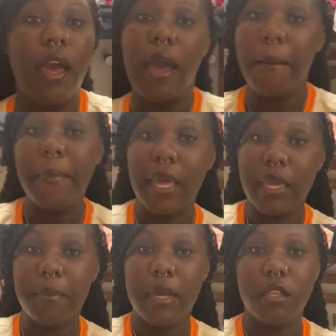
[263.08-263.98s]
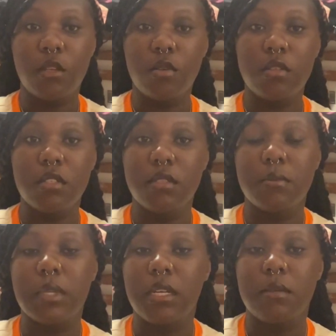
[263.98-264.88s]
I'm back in my
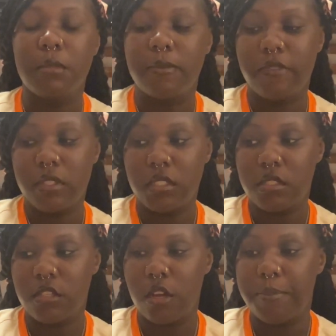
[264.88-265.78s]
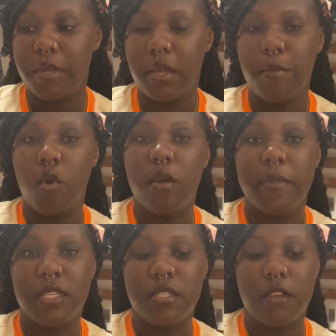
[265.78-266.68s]
dorm. Um, I'm finna start putting more
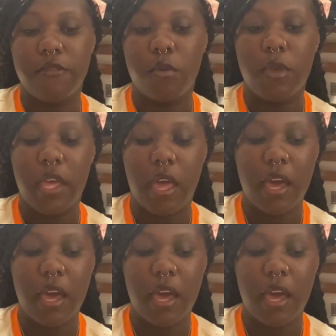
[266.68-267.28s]
of my stuff away.